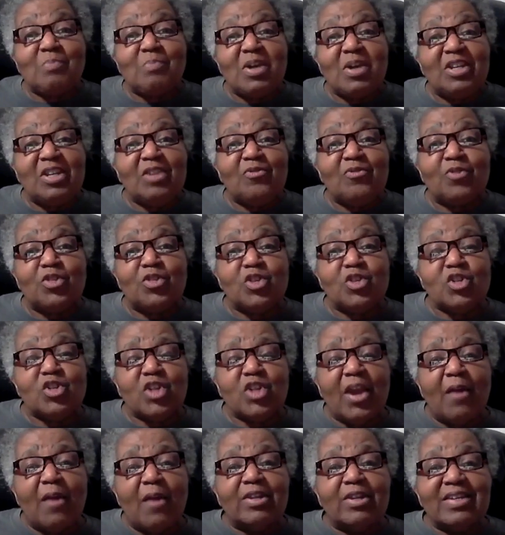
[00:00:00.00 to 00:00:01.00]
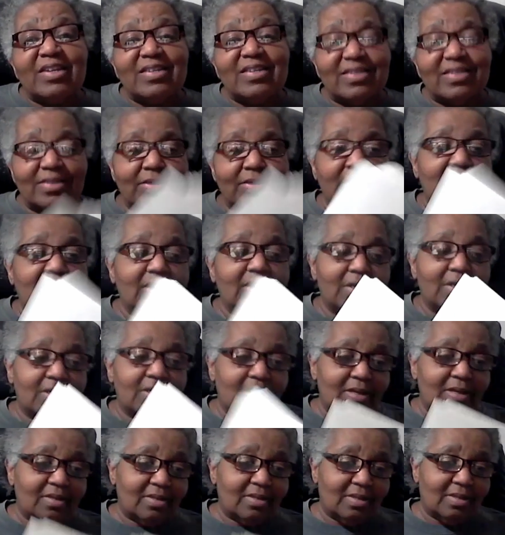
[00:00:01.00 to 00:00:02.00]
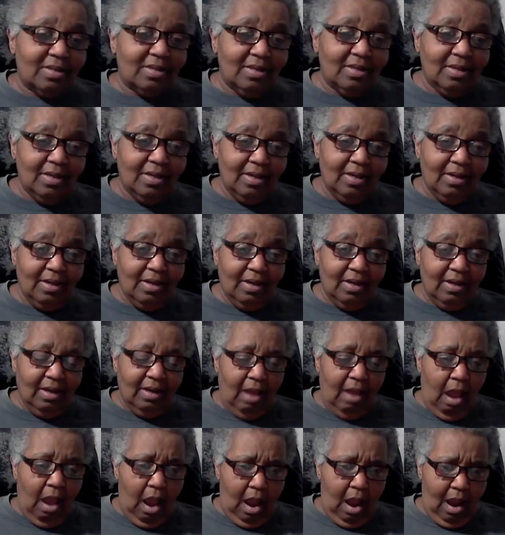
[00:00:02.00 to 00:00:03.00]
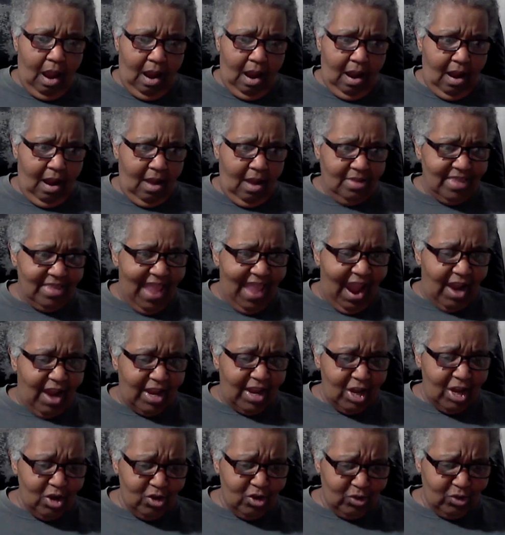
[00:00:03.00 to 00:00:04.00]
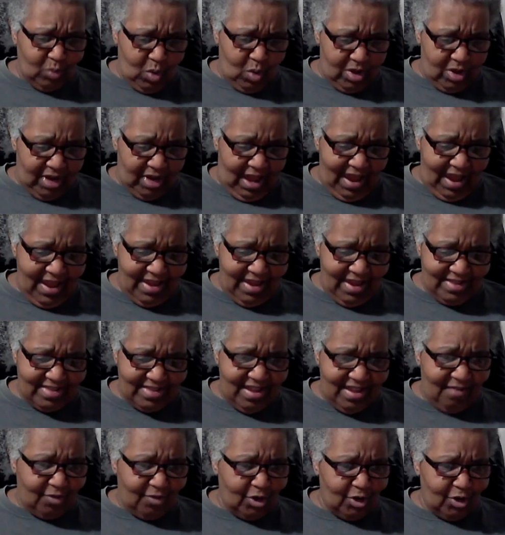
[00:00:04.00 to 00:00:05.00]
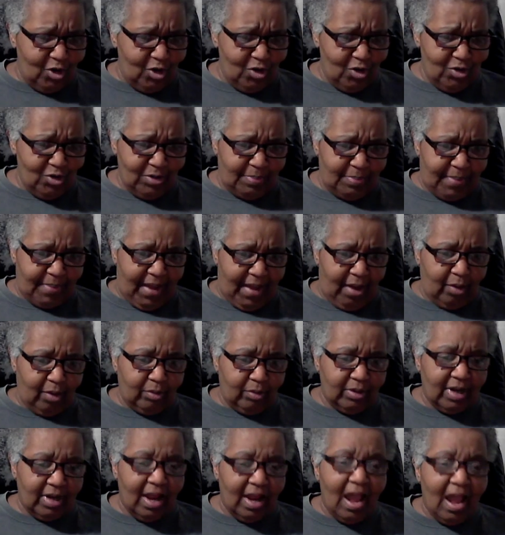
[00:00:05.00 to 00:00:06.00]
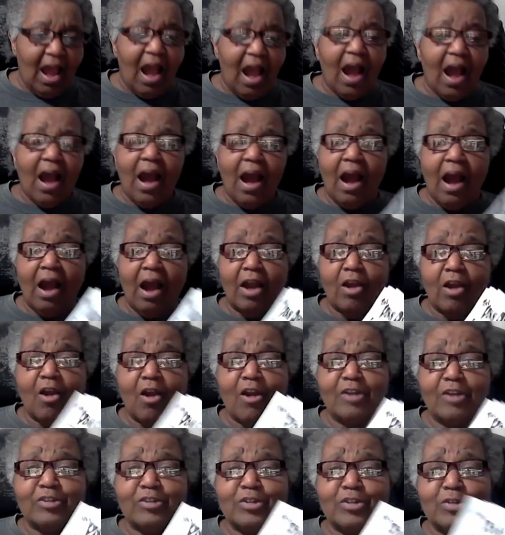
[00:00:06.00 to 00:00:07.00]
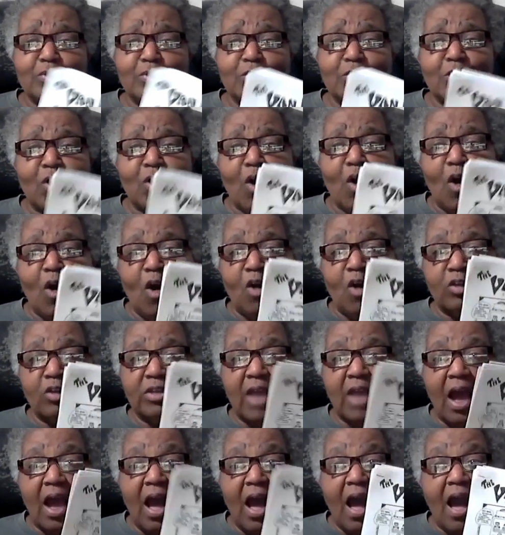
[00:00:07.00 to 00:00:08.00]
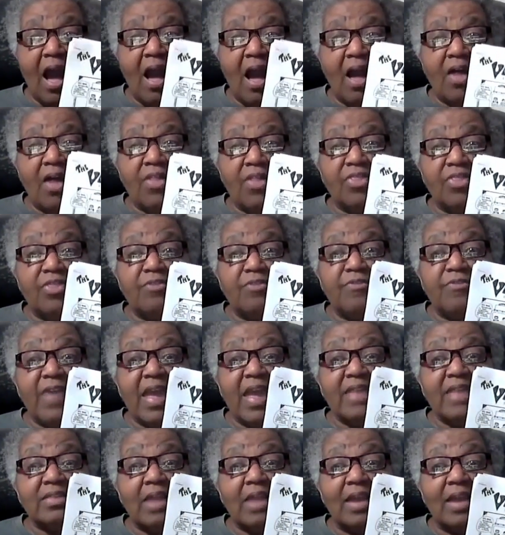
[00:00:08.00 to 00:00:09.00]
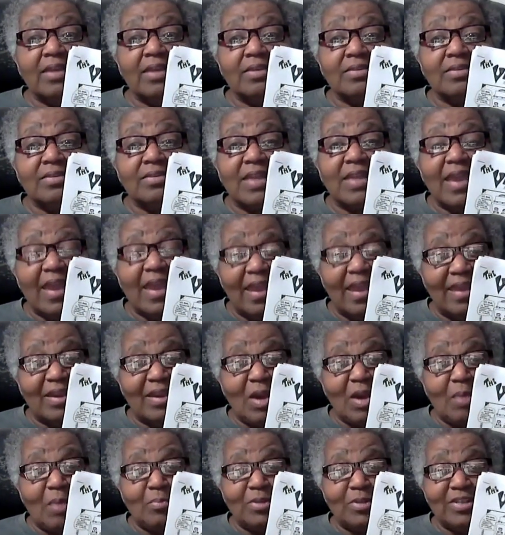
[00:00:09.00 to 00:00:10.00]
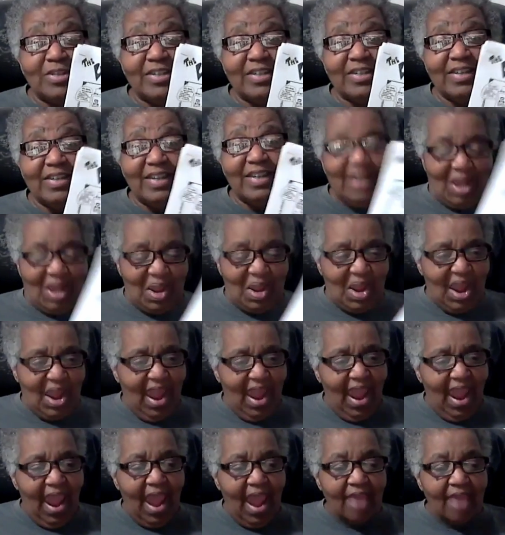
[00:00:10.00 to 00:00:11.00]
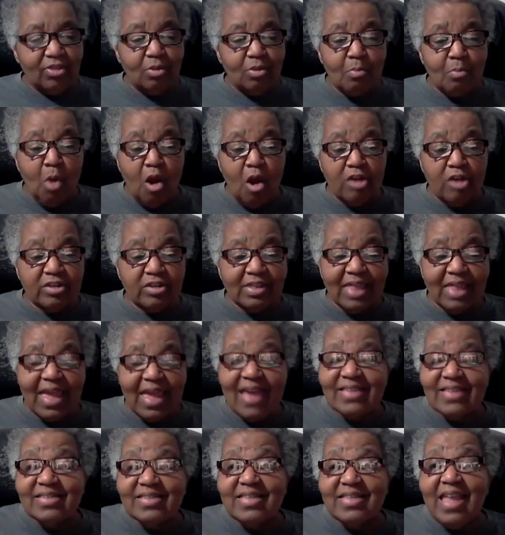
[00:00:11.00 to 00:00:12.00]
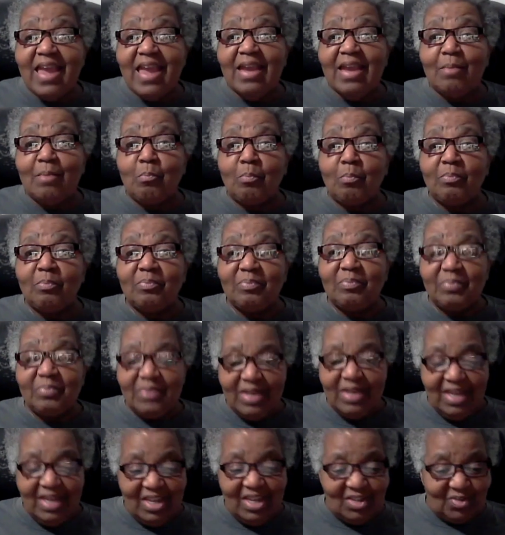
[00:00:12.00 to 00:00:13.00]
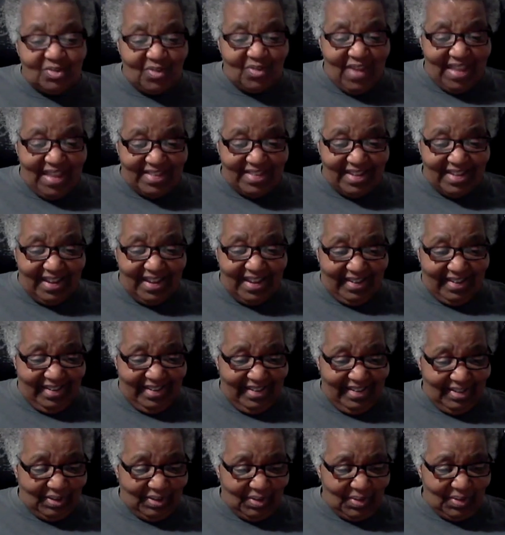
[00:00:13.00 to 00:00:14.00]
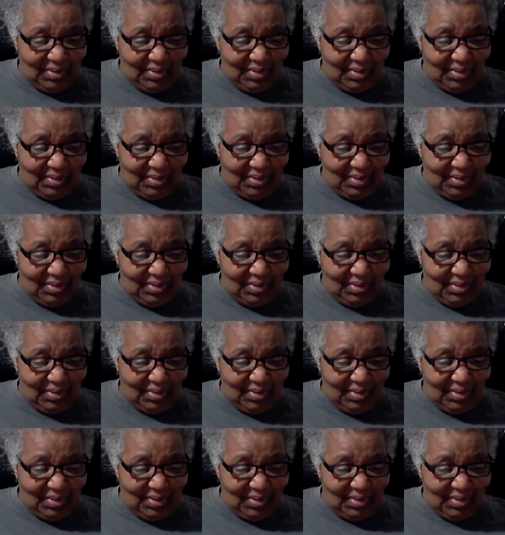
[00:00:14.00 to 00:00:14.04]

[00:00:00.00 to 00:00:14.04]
money for the charities that needed us. Now, here's what I had never heard about. A cartoon called The Van Dykes and Company, and Lamar's last name is Van Dyke.